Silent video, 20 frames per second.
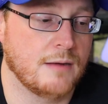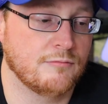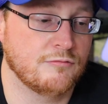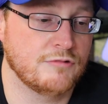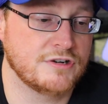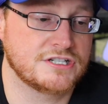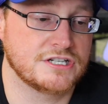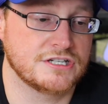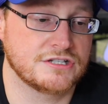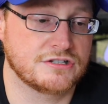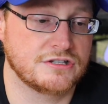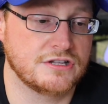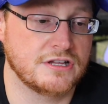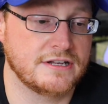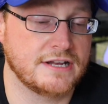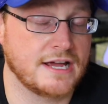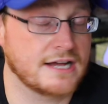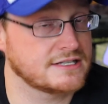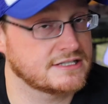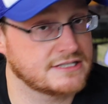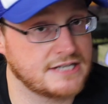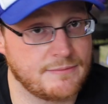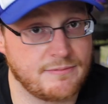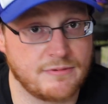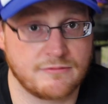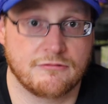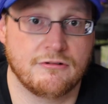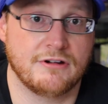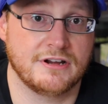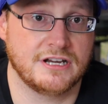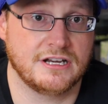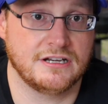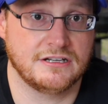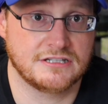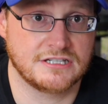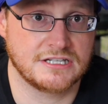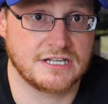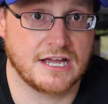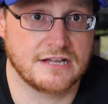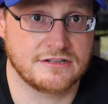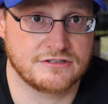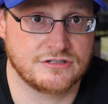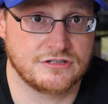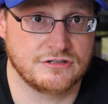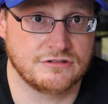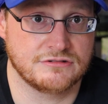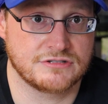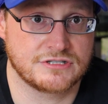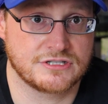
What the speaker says: Which is the next step I'm going to get to.